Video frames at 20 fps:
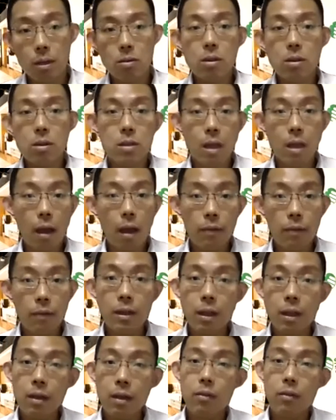So it's
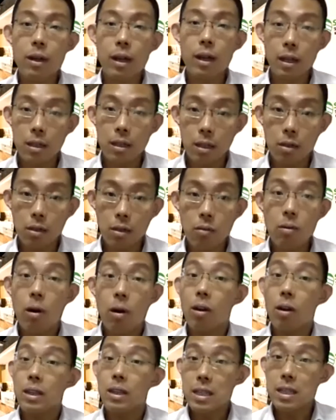everything related to
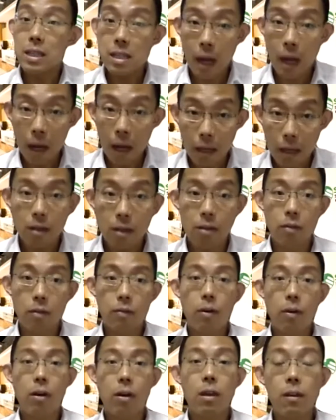or designed
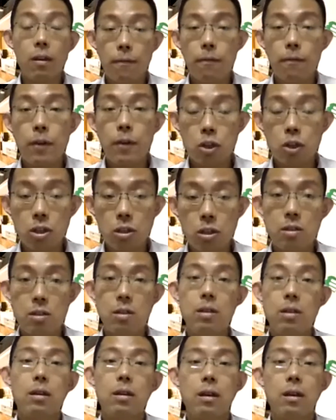for
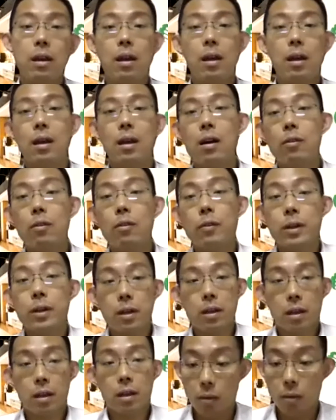efficiency and comfort
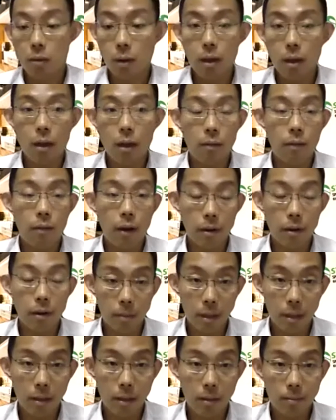in the working
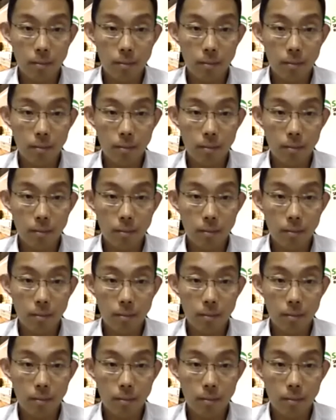environment.